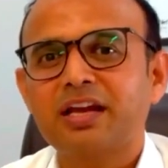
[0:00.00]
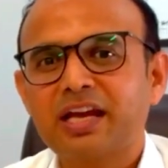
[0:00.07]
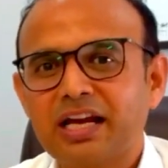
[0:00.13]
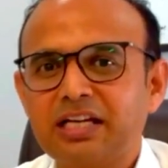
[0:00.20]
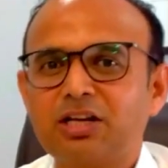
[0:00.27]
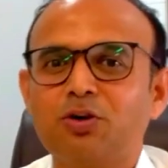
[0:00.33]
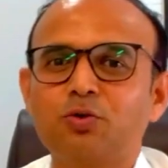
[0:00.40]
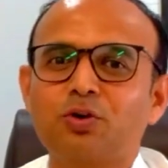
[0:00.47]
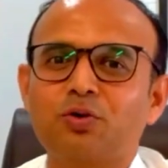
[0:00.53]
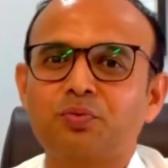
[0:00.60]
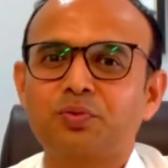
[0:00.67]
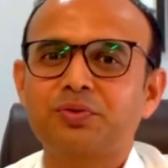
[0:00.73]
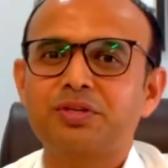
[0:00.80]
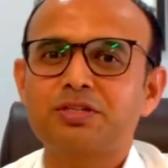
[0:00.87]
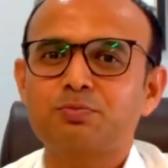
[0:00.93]
get out
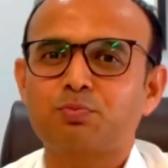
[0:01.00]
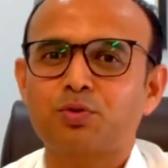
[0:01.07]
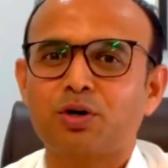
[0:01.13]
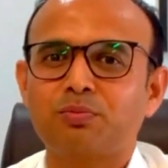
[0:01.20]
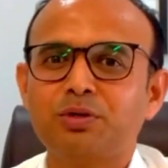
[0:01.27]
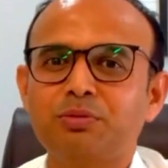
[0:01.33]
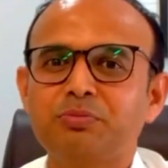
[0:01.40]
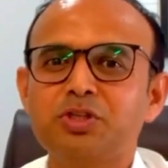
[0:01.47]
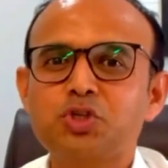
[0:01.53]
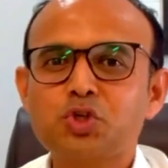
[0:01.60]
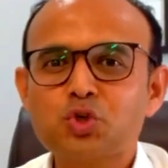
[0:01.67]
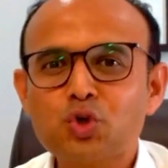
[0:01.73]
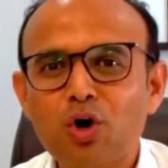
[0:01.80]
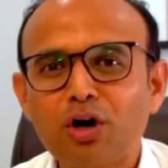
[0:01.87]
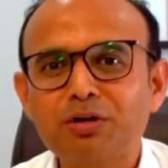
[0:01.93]
of this problem in
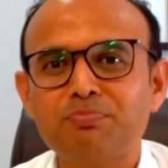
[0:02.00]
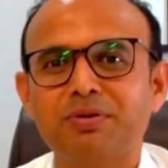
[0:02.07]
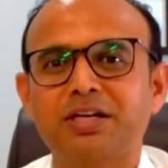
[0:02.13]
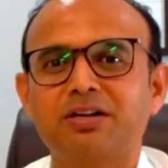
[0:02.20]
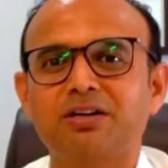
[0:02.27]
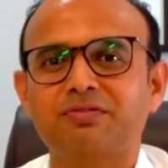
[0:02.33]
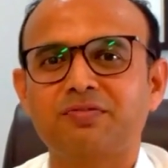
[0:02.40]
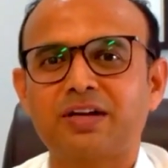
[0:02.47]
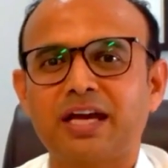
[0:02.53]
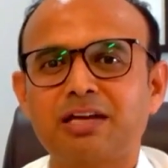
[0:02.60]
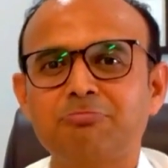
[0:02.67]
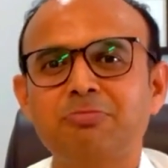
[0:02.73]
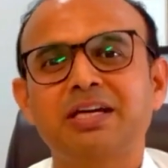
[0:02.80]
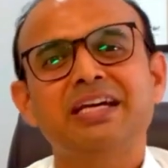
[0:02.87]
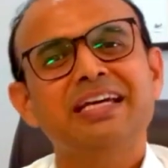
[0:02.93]
short period of time.